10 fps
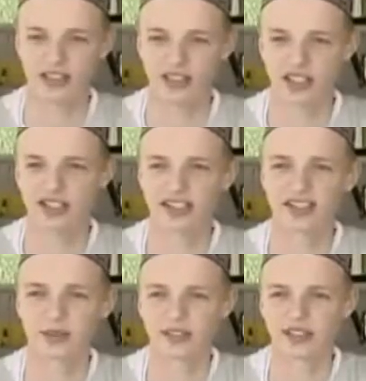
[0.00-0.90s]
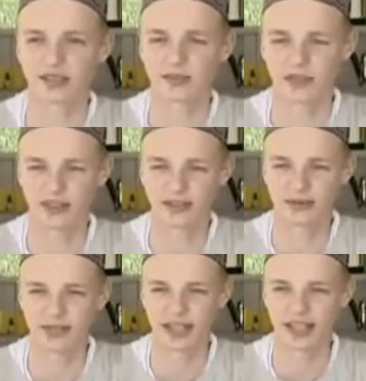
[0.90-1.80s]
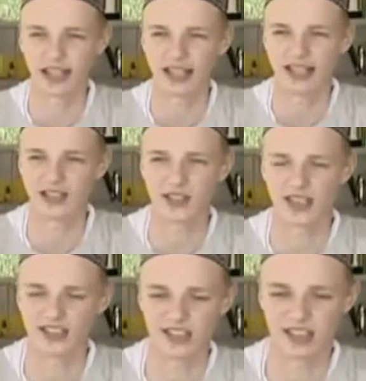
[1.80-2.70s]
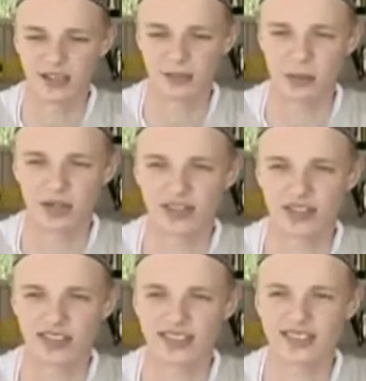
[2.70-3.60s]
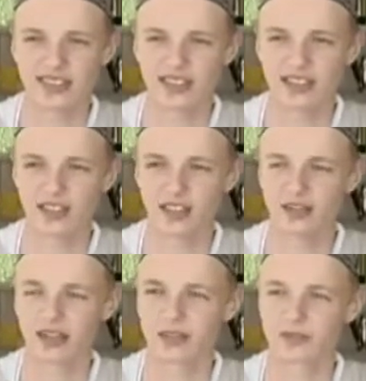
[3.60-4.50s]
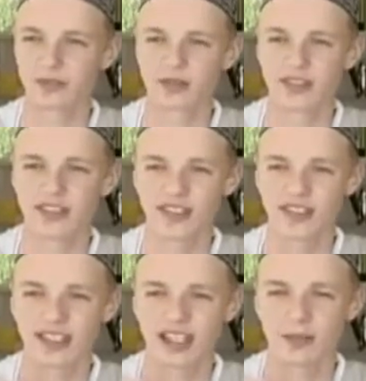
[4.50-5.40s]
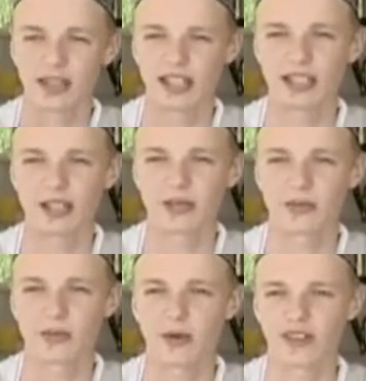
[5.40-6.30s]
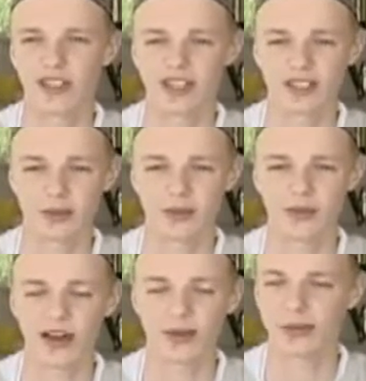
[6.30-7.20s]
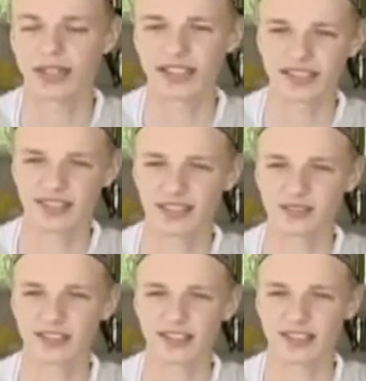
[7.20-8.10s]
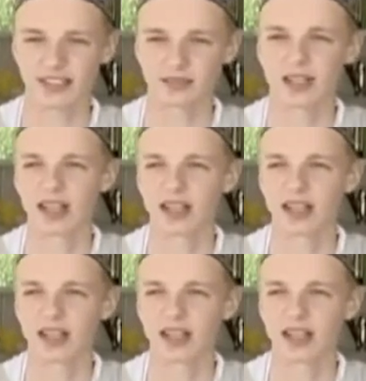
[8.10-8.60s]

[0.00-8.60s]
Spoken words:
Shehelia was a Muslim. And so I was asking him questions, you know, what does Islam believe? What are the five pillars of Islam?